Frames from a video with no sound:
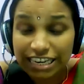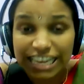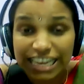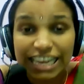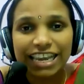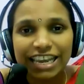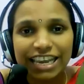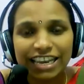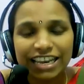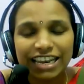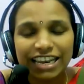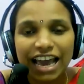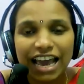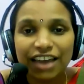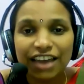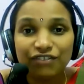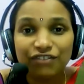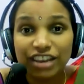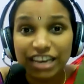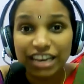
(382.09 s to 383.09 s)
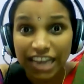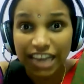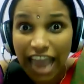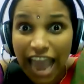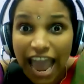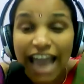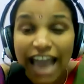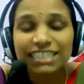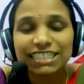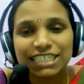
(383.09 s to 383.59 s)
keen and very
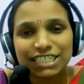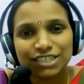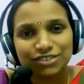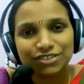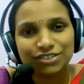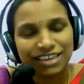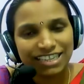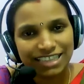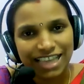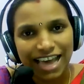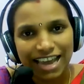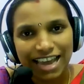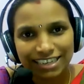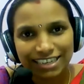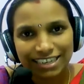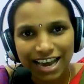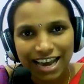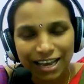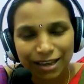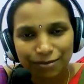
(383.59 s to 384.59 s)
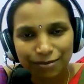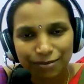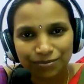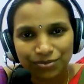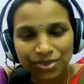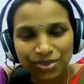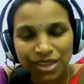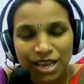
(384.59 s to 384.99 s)
active in that time.